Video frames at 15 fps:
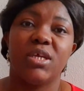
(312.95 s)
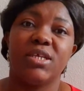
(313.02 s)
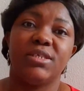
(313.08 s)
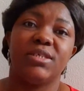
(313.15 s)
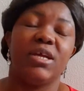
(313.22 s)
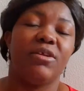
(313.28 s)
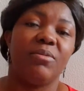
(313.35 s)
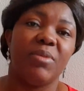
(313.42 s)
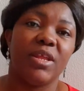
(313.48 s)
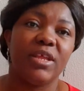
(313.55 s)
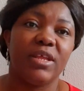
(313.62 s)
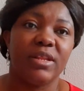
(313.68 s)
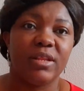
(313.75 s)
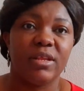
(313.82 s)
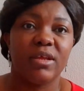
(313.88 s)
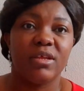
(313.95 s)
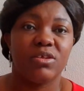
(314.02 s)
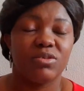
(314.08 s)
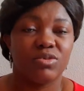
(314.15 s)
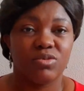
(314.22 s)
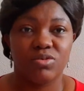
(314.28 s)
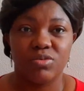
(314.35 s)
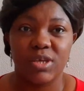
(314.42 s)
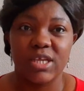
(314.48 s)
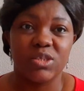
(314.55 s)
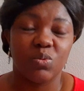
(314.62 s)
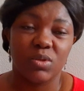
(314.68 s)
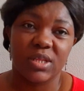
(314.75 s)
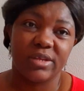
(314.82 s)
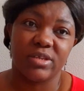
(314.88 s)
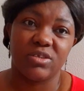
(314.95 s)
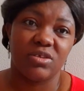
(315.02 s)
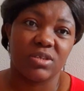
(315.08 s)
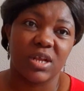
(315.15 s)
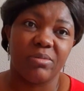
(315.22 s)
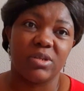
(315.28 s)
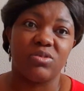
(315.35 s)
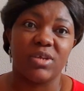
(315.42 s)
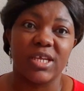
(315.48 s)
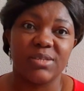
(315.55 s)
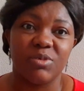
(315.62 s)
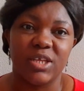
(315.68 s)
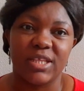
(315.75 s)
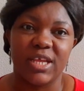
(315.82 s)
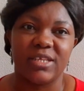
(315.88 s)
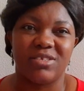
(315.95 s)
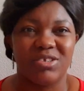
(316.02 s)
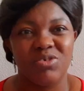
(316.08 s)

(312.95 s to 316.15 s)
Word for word: It's now remaining to get 1,000 subscribers, to get monetized.